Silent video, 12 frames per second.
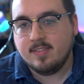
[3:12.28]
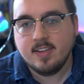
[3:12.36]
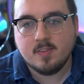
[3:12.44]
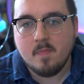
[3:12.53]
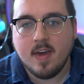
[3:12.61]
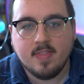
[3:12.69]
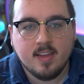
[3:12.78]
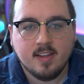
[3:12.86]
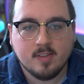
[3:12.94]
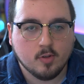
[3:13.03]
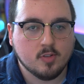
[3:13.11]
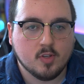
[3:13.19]
this method
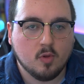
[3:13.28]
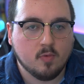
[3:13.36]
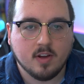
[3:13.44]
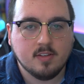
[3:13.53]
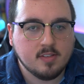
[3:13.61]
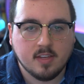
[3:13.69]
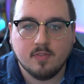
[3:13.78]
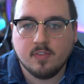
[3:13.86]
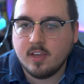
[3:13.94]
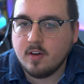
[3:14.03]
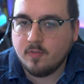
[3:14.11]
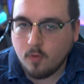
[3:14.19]
is also
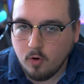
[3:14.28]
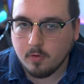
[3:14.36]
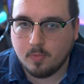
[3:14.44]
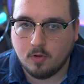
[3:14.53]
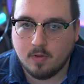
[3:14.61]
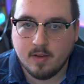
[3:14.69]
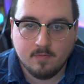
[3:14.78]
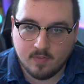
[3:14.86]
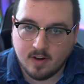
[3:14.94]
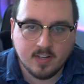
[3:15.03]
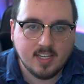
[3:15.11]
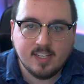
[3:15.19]
relatively affordable and
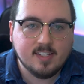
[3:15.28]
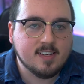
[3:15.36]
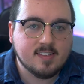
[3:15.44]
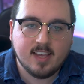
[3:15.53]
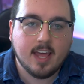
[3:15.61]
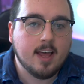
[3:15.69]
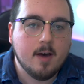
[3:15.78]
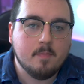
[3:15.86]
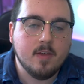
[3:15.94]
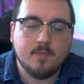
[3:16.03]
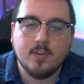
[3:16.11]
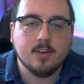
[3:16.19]
very easy to set
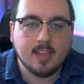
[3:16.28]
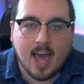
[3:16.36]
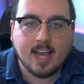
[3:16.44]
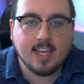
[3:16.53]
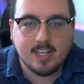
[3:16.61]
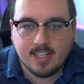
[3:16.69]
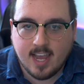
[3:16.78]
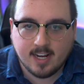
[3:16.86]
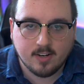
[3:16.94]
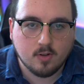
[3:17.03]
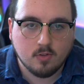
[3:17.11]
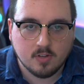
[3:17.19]
up if you're lacking
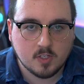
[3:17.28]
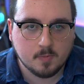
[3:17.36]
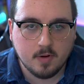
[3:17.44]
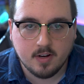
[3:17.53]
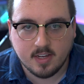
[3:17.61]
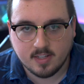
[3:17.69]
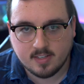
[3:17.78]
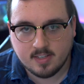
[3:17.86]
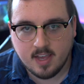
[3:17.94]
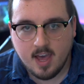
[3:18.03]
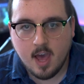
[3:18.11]
technical experience.